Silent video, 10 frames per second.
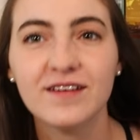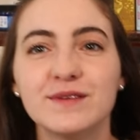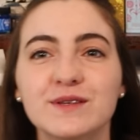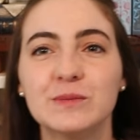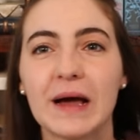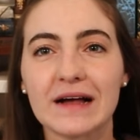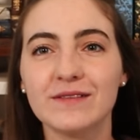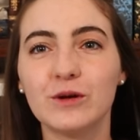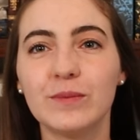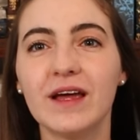scoot back a
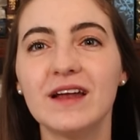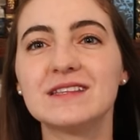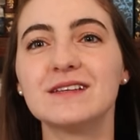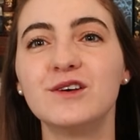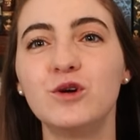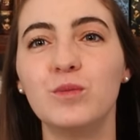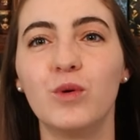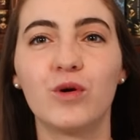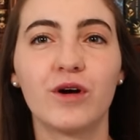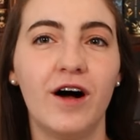little bit, it's a little
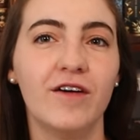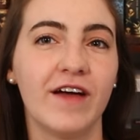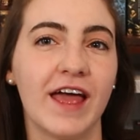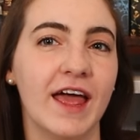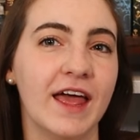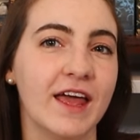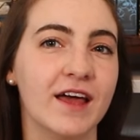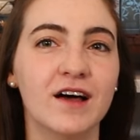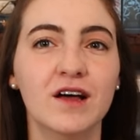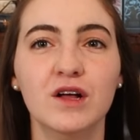more of
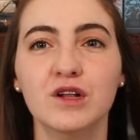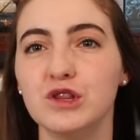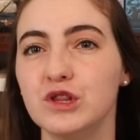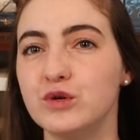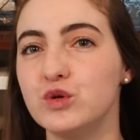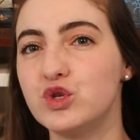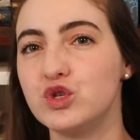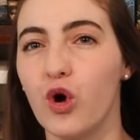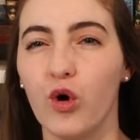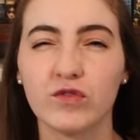a loose,
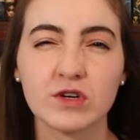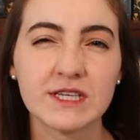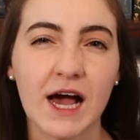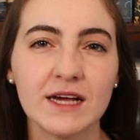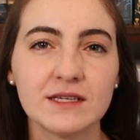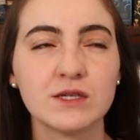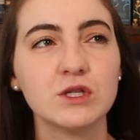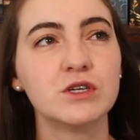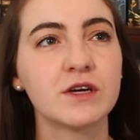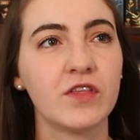oversized
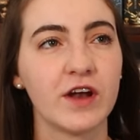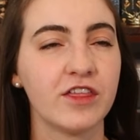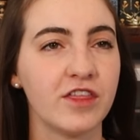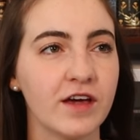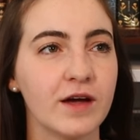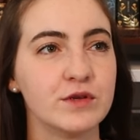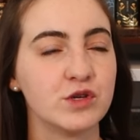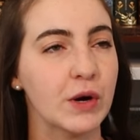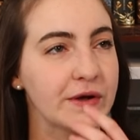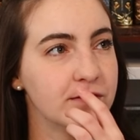look than I think I was
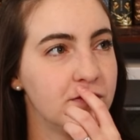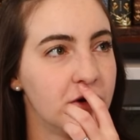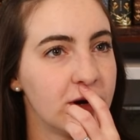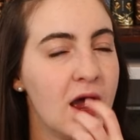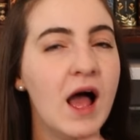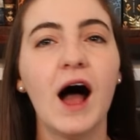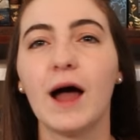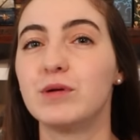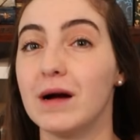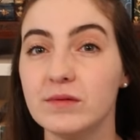going for.
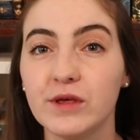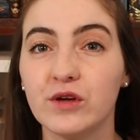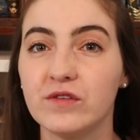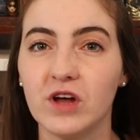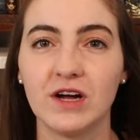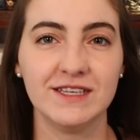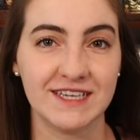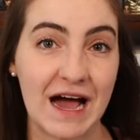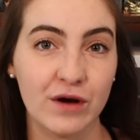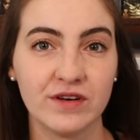I probably could have gone
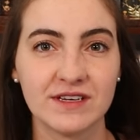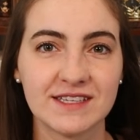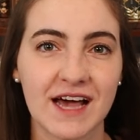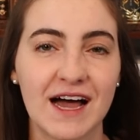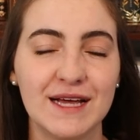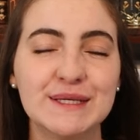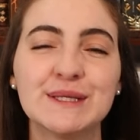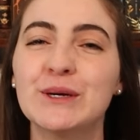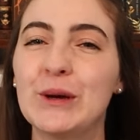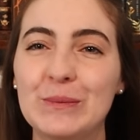down a
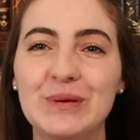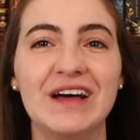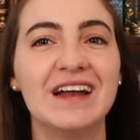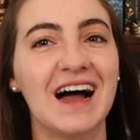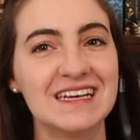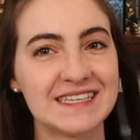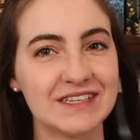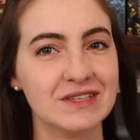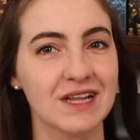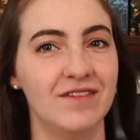size, but I
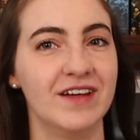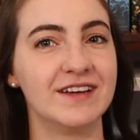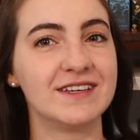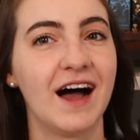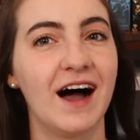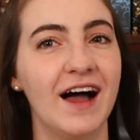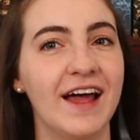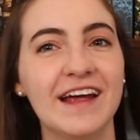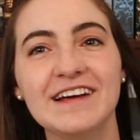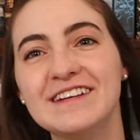still love it.
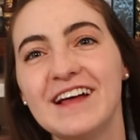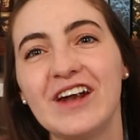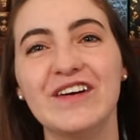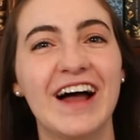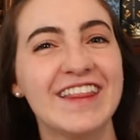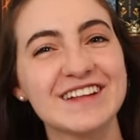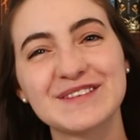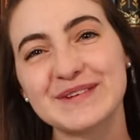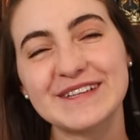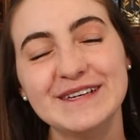I don't know, I think
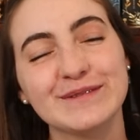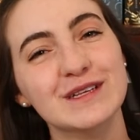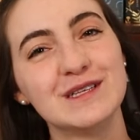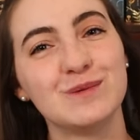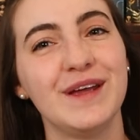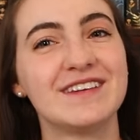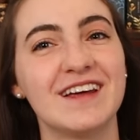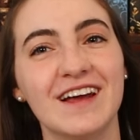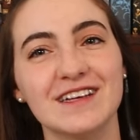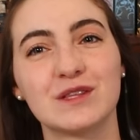it's really, really sweet,
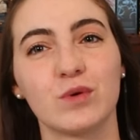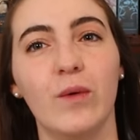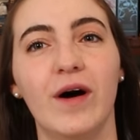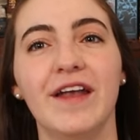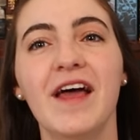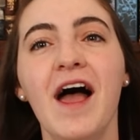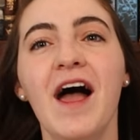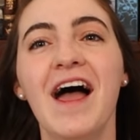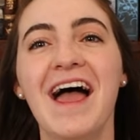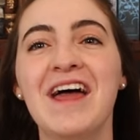a nice throw on.
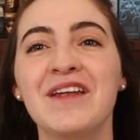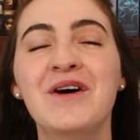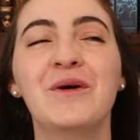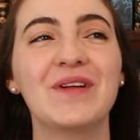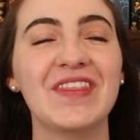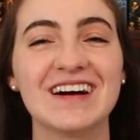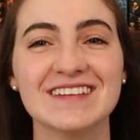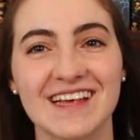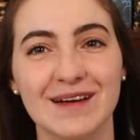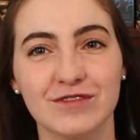And one thing I'll
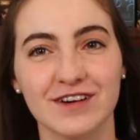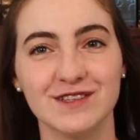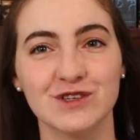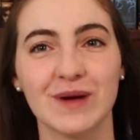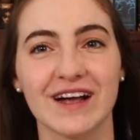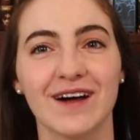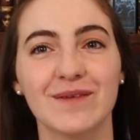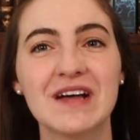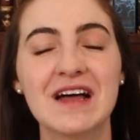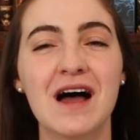say before I scoot back
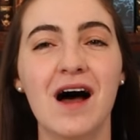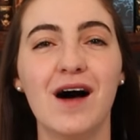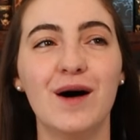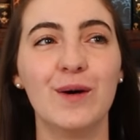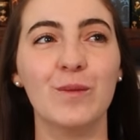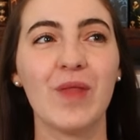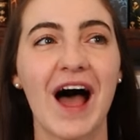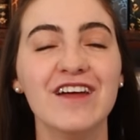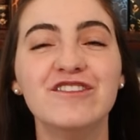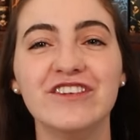up,
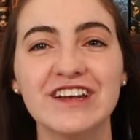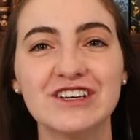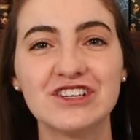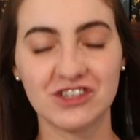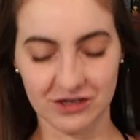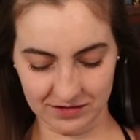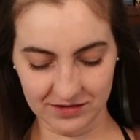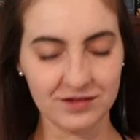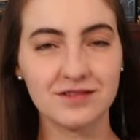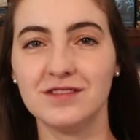I finished
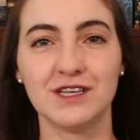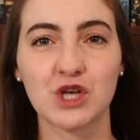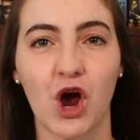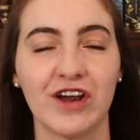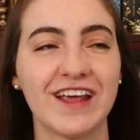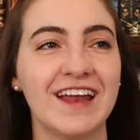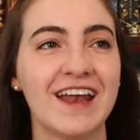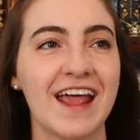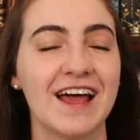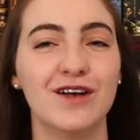this cardigan
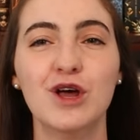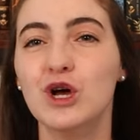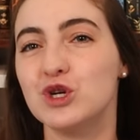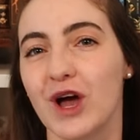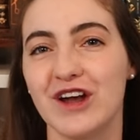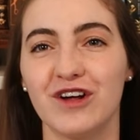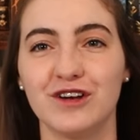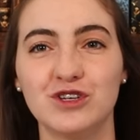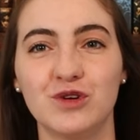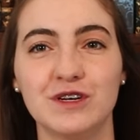and tried it on
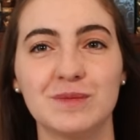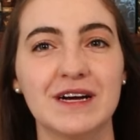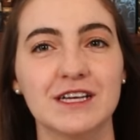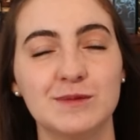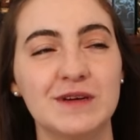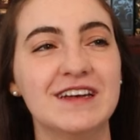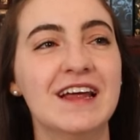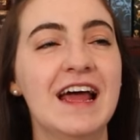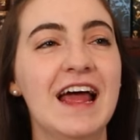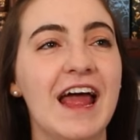and showed it to my husband,
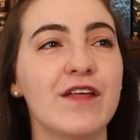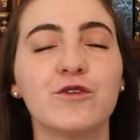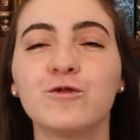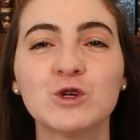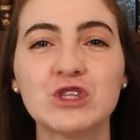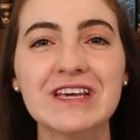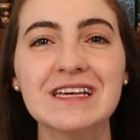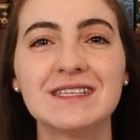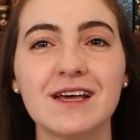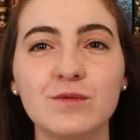and the first thing
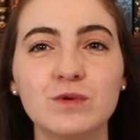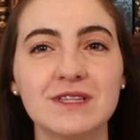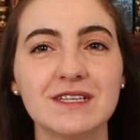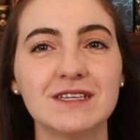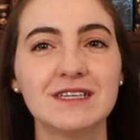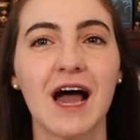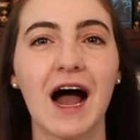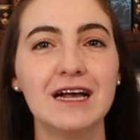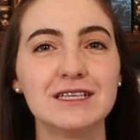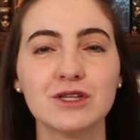he said was that the
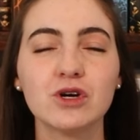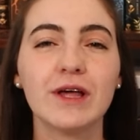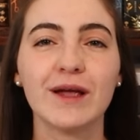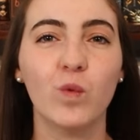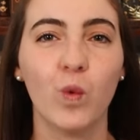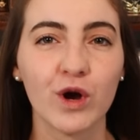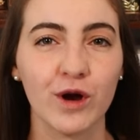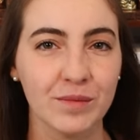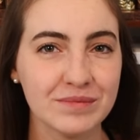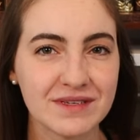ties look like
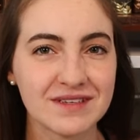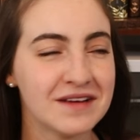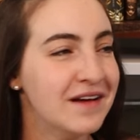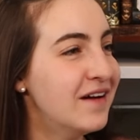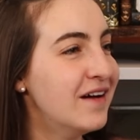worms.